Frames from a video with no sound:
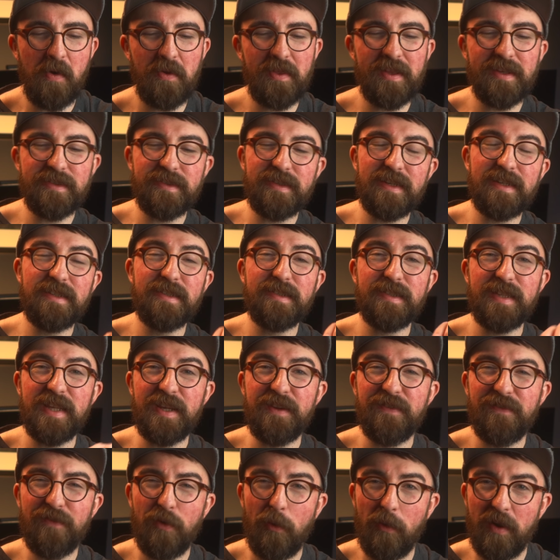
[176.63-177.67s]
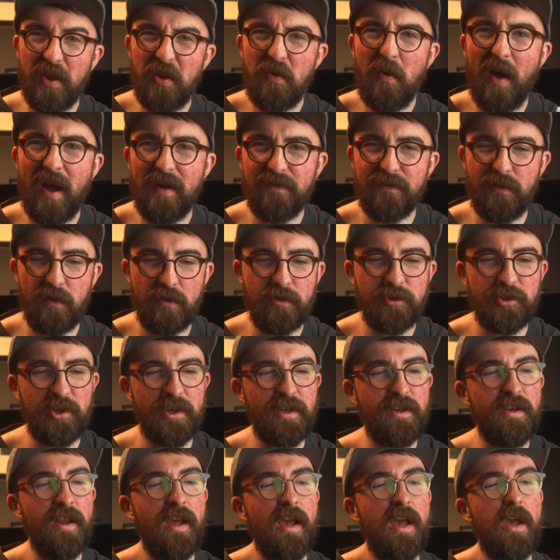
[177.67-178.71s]
This is the 40 watt
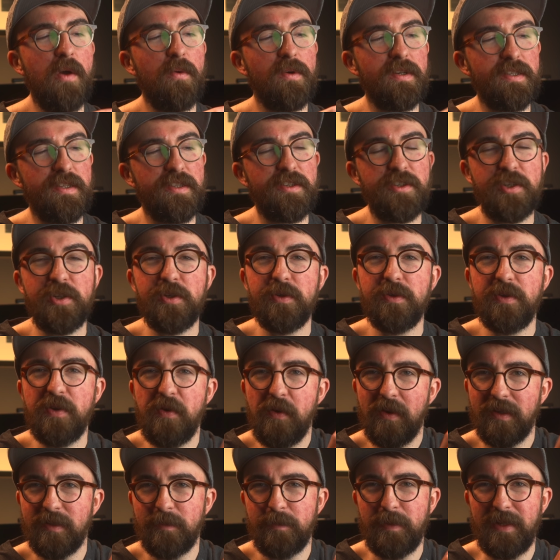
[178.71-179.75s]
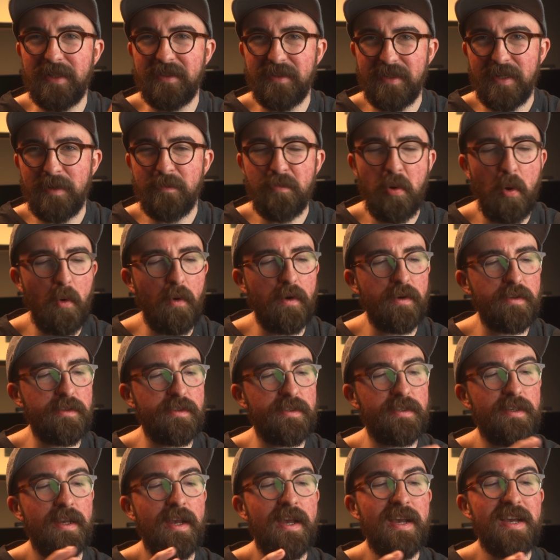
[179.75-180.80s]
version with two USB-C
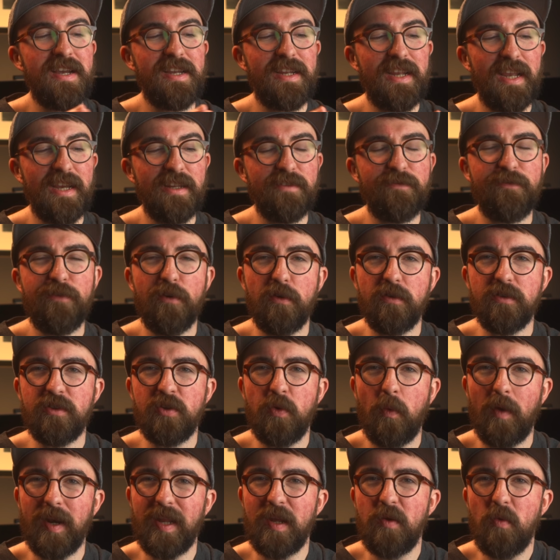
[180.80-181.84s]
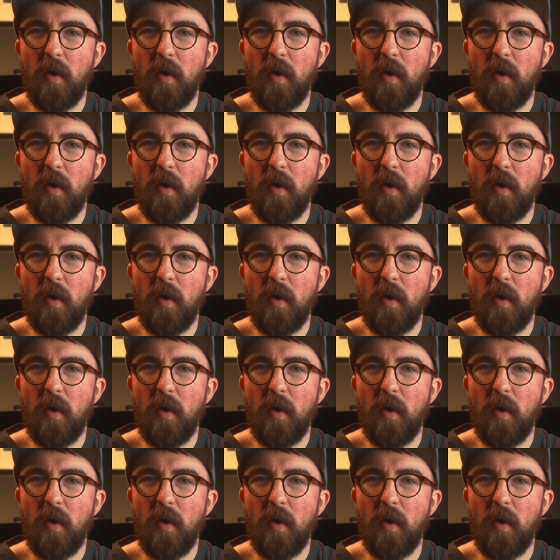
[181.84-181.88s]
ports. You get full 20